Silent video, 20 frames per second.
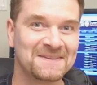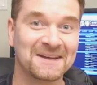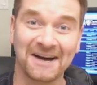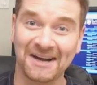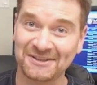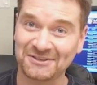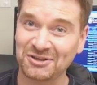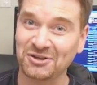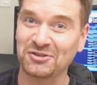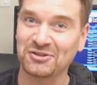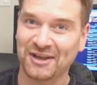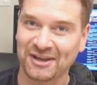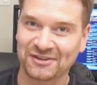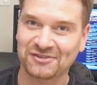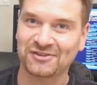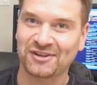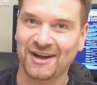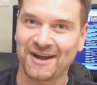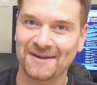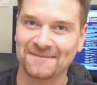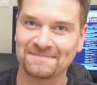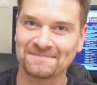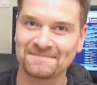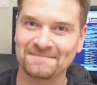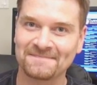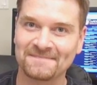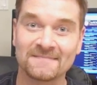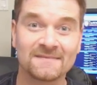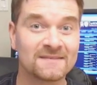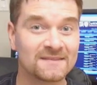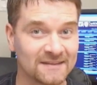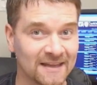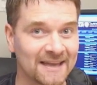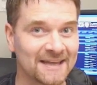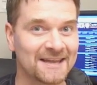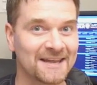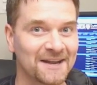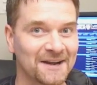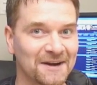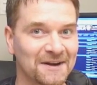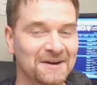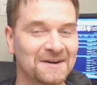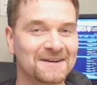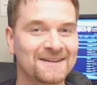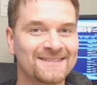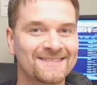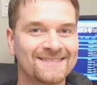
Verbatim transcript: Until next time, take care.